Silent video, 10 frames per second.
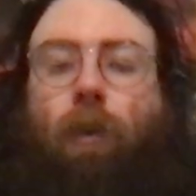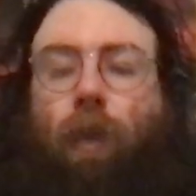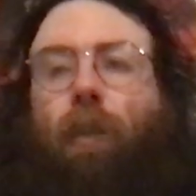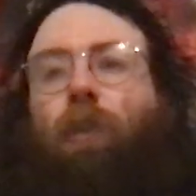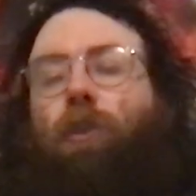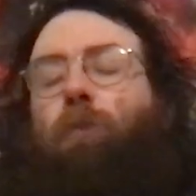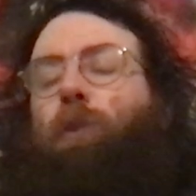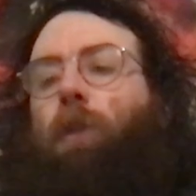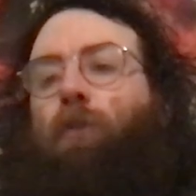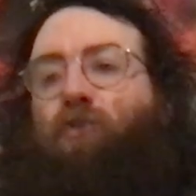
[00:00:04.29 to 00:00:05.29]
getting some
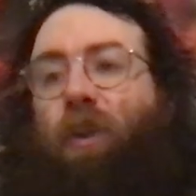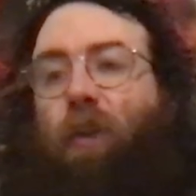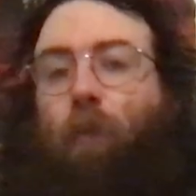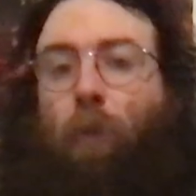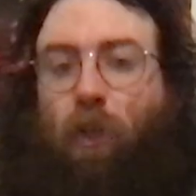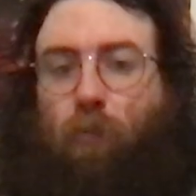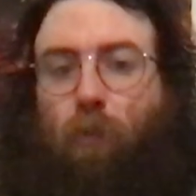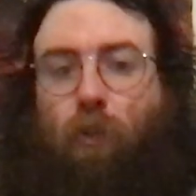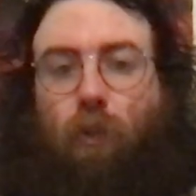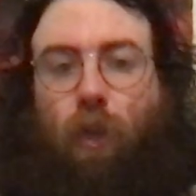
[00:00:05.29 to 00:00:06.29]
stuff straight now. my PS
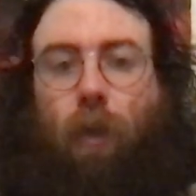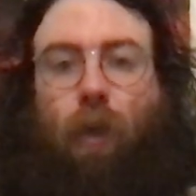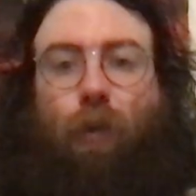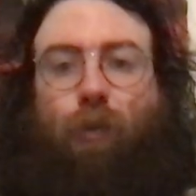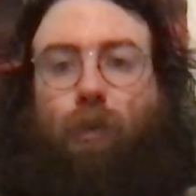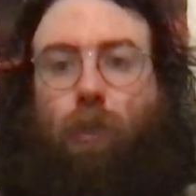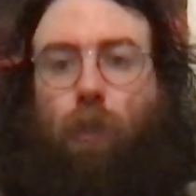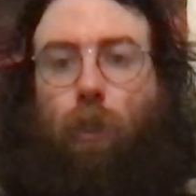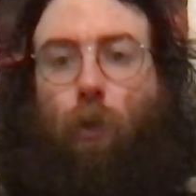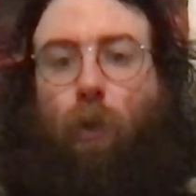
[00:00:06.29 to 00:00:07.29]
Plus account,
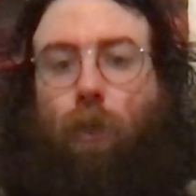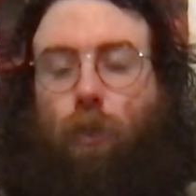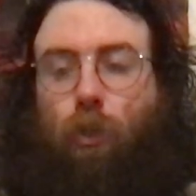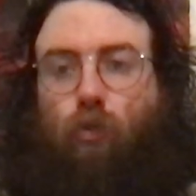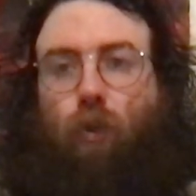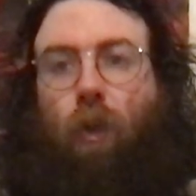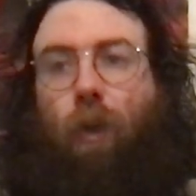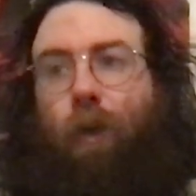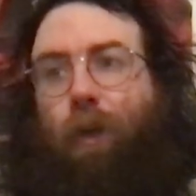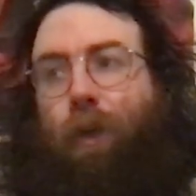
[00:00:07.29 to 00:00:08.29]
so I just
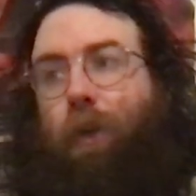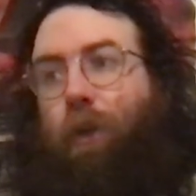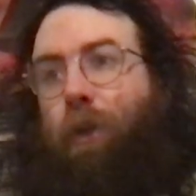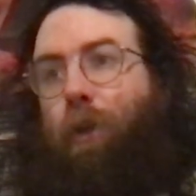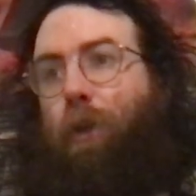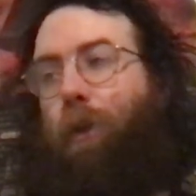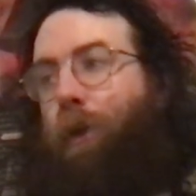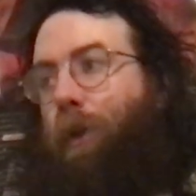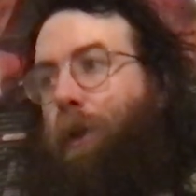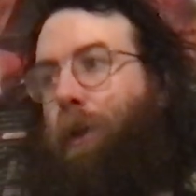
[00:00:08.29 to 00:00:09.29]
tried
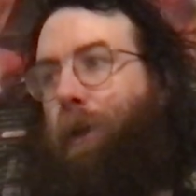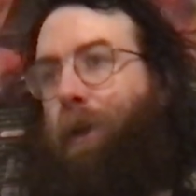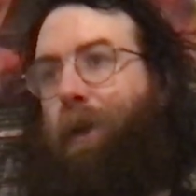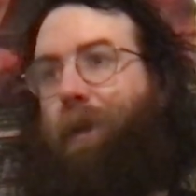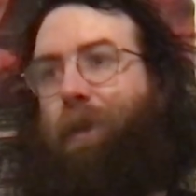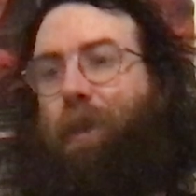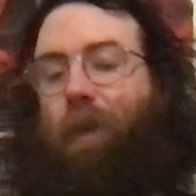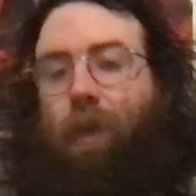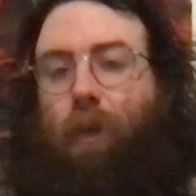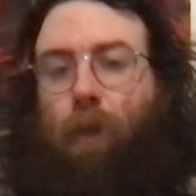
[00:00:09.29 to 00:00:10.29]
hide
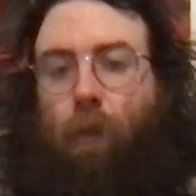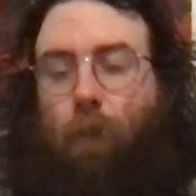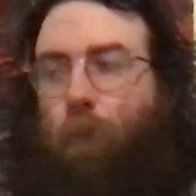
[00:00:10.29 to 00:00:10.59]
the